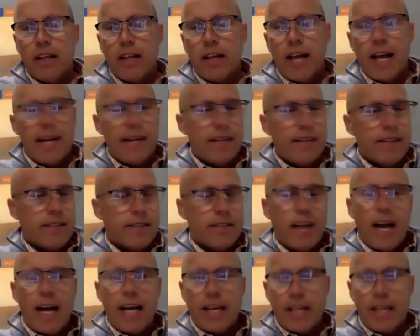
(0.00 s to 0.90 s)
and
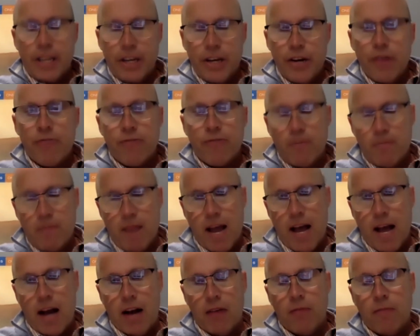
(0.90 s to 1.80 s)
decide a year from
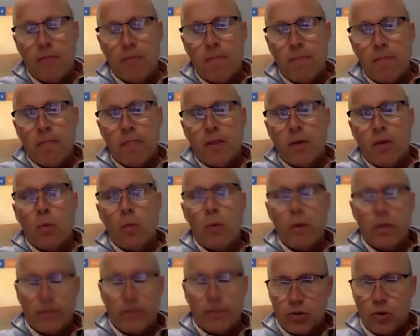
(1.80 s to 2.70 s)
now
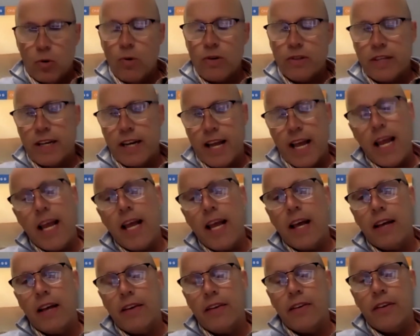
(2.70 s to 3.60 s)
with scores in
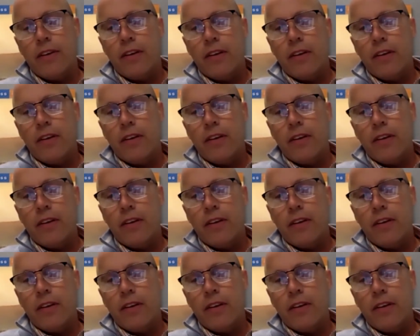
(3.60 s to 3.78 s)
hand